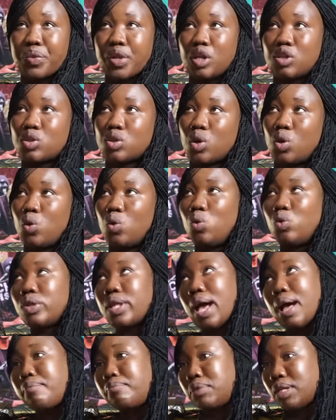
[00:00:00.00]
So
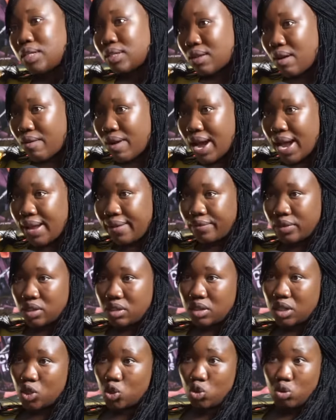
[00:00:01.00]
the ambulance arrived.
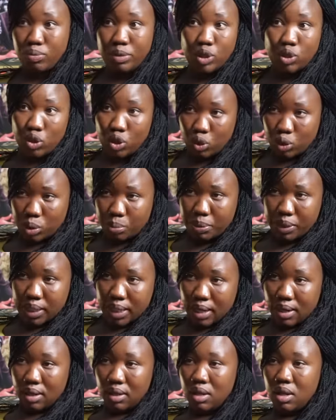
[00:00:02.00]
They took me to the
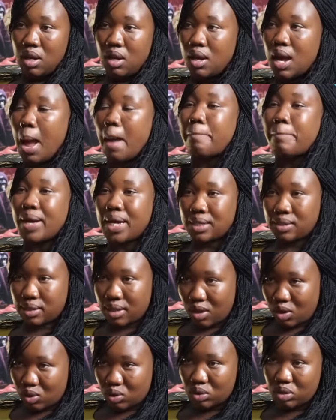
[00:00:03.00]
hospital. I passed
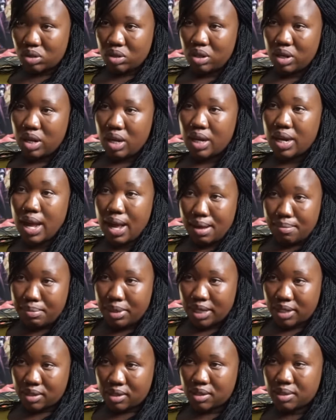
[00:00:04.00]
out in the
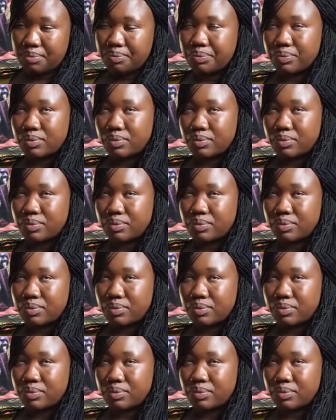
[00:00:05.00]
ambulance.